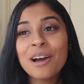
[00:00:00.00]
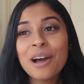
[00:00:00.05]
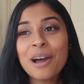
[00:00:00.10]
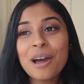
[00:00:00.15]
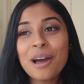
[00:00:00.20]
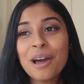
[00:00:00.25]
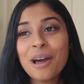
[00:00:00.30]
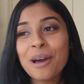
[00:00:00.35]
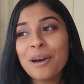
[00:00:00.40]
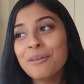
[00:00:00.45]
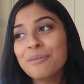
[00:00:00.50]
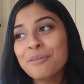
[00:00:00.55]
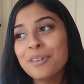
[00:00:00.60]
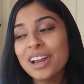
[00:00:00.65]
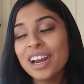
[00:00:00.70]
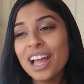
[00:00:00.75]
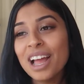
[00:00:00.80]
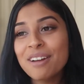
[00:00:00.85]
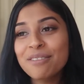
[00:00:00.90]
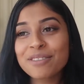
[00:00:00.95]
uh,
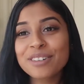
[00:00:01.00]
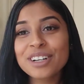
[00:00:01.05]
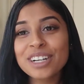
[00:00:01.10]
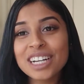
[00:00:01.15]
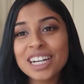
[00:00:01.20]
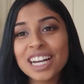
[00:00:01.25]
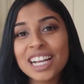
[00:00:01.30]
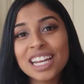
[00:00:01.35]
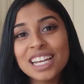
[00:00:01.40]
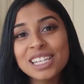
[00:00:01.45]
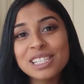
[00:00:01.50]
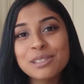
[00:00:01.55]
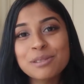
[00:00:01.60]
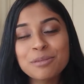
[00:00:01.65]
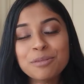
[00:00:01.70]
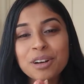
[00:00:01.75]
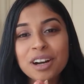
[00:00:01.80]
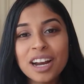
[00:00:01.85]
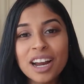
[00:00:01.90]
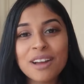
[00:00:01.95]
whatever it is,
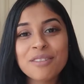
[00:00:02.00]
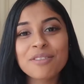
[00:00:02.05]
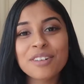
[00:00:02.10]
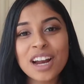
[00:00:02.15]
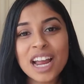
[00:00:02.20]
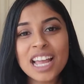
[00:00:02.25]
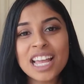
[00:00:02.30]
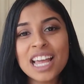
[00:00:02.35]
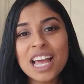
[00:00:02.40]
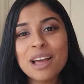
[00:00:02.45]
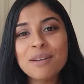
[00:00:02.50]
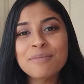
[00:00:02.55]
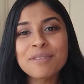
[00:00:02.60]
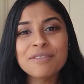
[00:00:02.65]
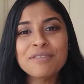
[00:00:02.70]
wherever I am,